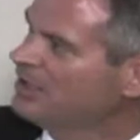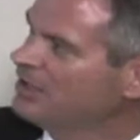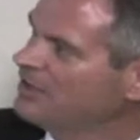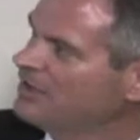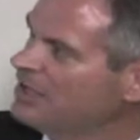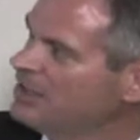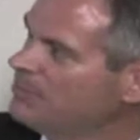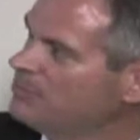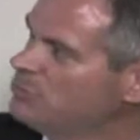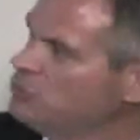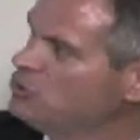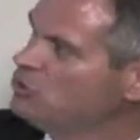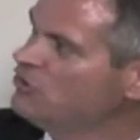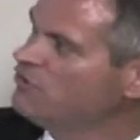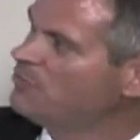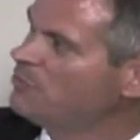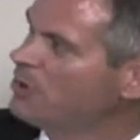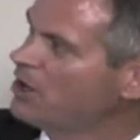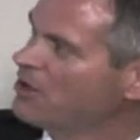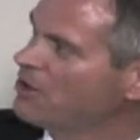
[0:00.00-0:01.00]
that
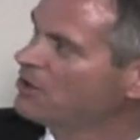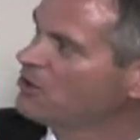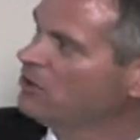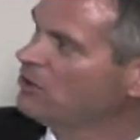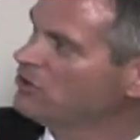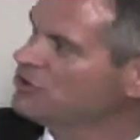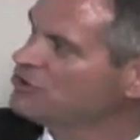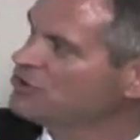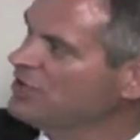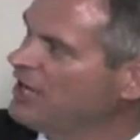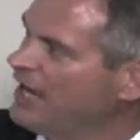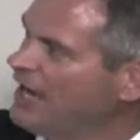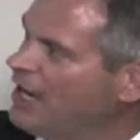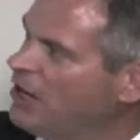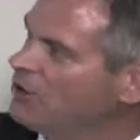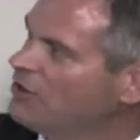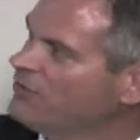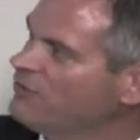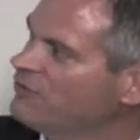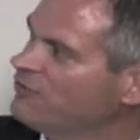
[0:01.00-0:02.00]
move particles
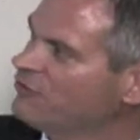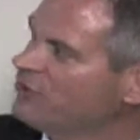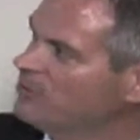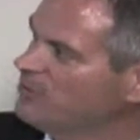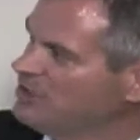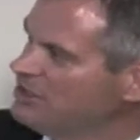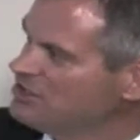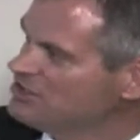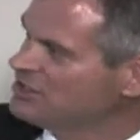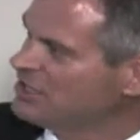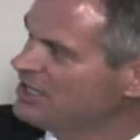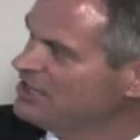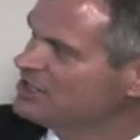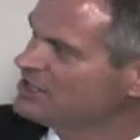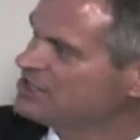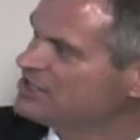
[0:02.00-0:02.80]
out of, from inside the